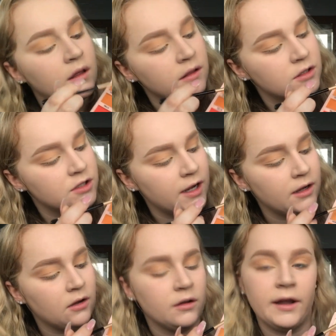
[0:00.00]
the shade
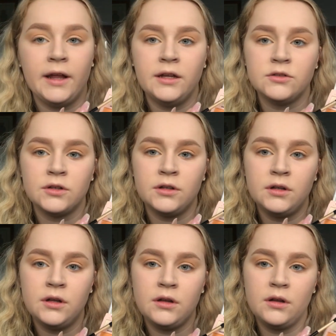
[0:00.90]
called Angel
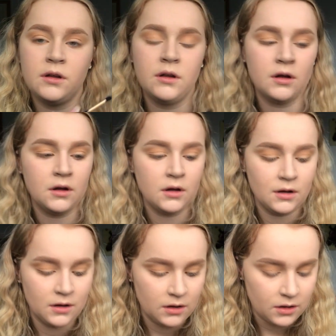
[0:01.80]

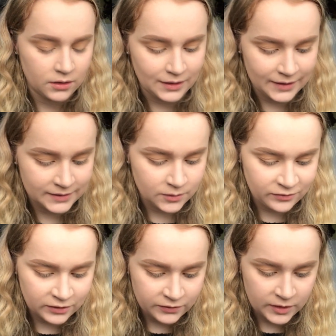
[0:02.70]
on a little
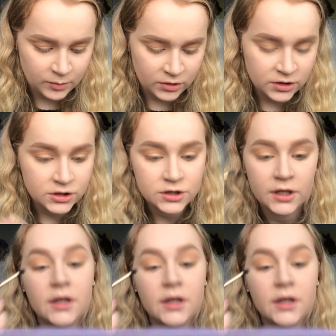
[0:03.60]
fluffy brush.